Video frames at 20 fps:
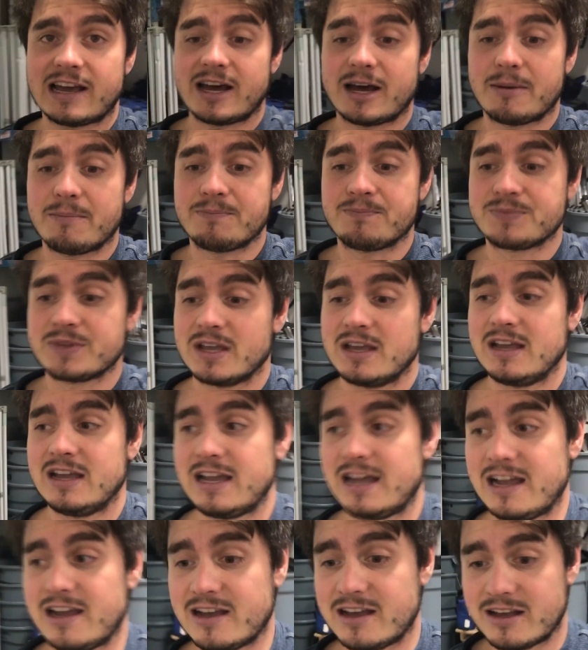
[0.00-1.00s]
Um,
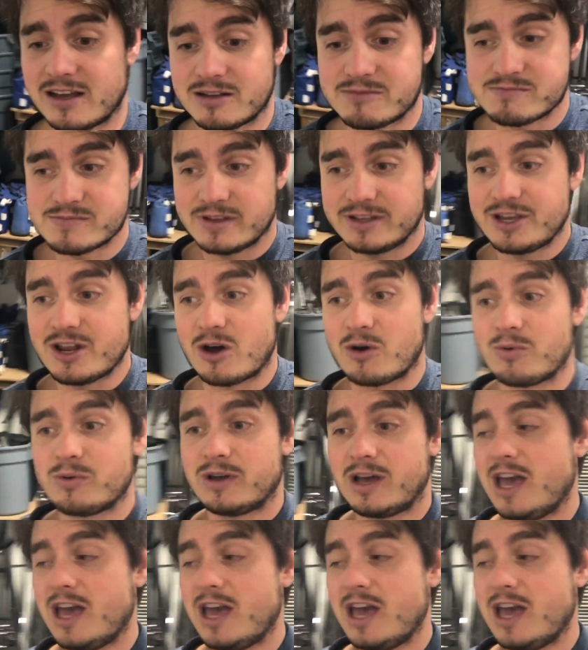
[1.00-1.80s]
uh, you know,